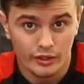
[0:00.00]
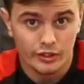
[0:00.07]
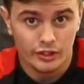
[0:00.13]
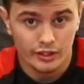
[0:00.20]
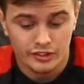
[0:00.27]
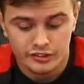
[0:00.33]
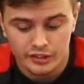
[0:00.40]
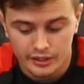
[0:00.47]
you're going to
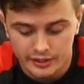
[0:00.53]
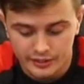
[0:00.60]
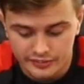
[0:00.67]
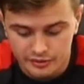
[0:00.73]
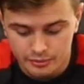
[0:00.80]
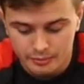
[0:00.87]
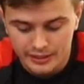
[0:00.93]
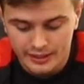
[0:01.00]
start getting
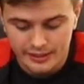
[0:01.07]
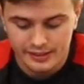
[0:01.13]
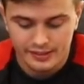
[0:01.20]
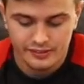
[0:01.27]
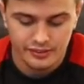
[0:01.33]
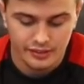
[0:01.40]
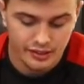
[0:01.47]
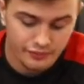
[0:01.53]
submitted
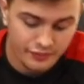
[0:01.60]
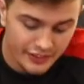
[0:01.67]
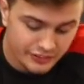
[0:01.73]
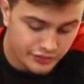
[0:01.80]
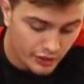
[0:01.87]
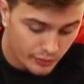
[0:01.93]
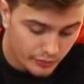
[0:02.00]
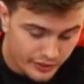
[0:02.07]
is if I
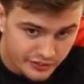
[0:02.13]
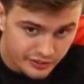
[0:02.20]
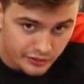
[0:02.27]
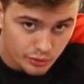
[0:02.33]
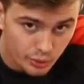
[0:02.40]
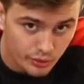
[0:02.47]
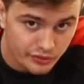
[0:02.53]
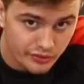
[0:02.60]
start reaching
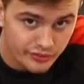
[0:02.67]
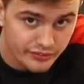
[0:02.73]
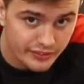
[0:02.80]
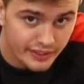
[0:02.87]
towards his